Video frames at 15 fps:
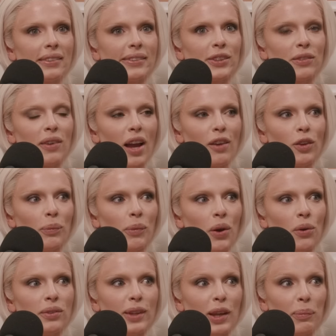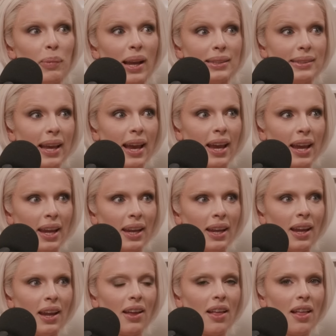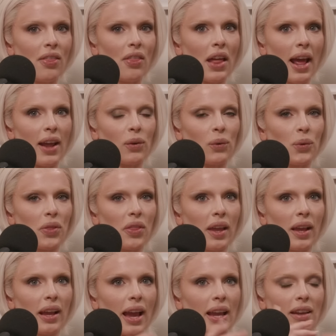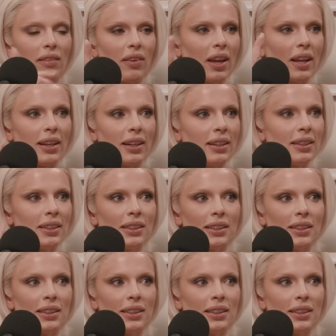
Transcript: survival mode day by day, that I don't think I even